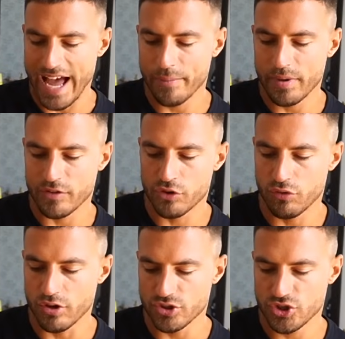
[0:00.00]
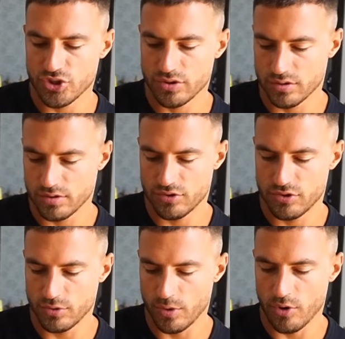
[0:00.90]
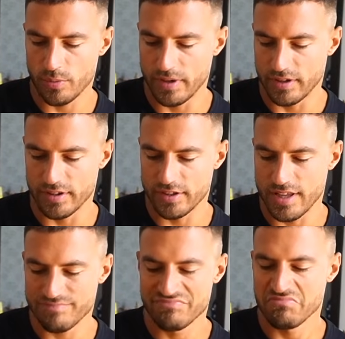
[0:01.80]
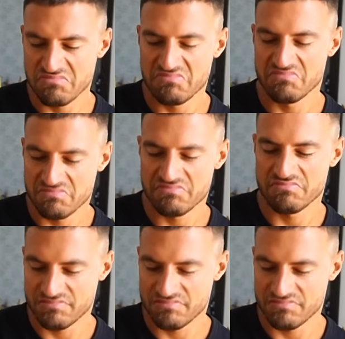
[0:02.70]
So if we go back to the very basics of what actually determines fat loss, it all comes